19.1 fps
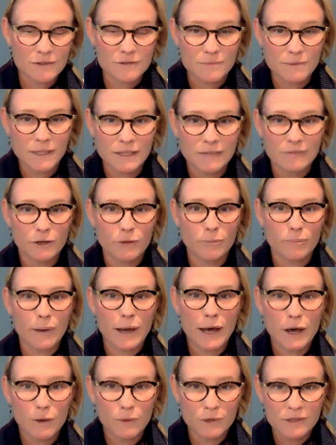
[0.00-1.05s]
Because we give our
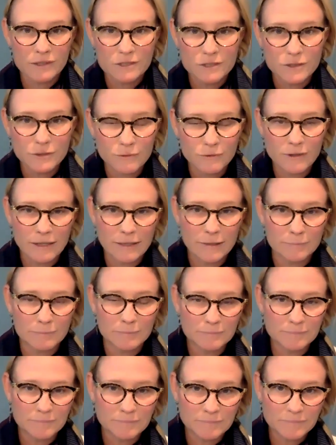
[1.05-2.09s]
power to
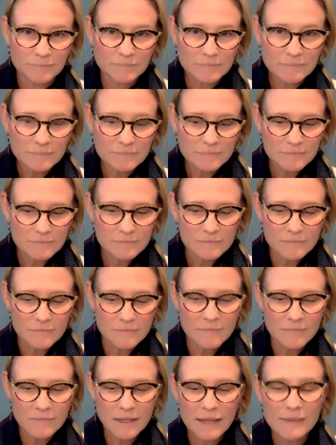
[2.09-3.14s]
them,
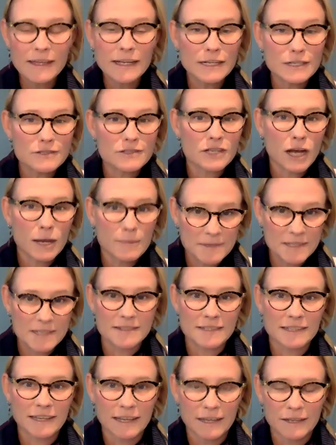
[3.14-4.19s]
and then it stops
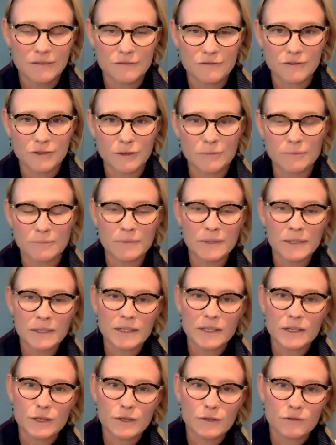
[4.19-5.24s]
us again from
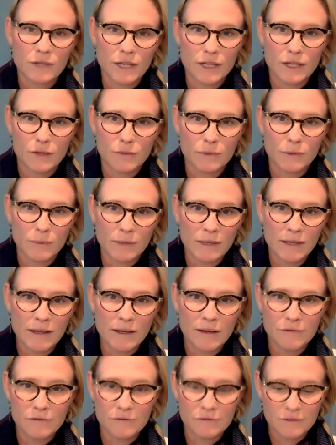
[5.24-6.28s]
creating what we
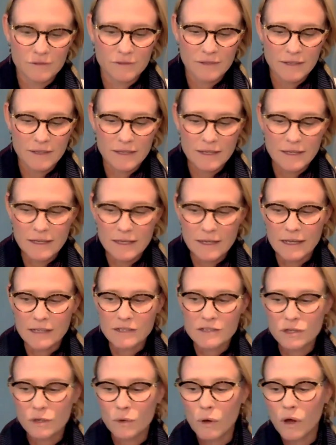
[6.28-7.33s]
love. And
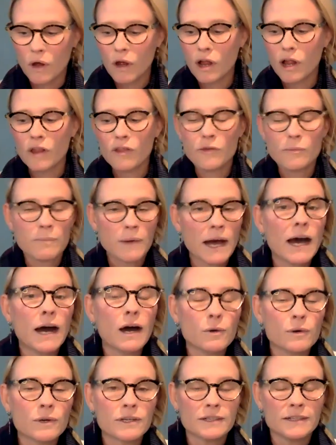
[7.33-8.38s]
so all the
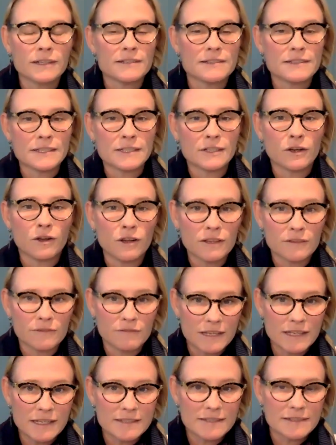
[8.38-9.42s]
power is in all of
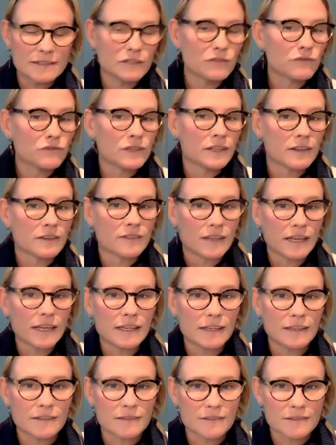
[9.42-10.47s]
these different
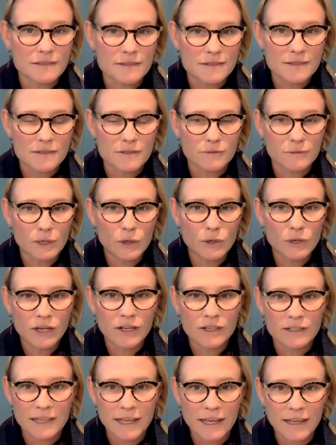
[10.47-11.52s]
things throughout
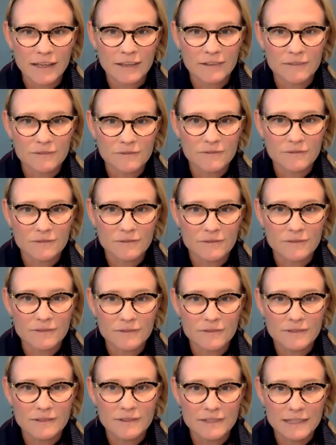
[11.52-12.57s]
our day
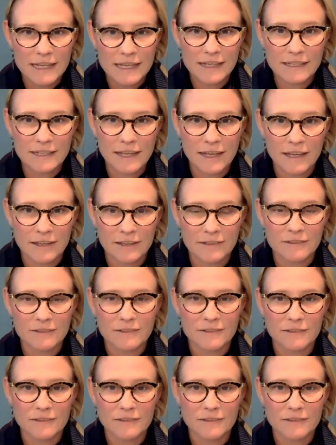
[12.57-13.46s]
to day.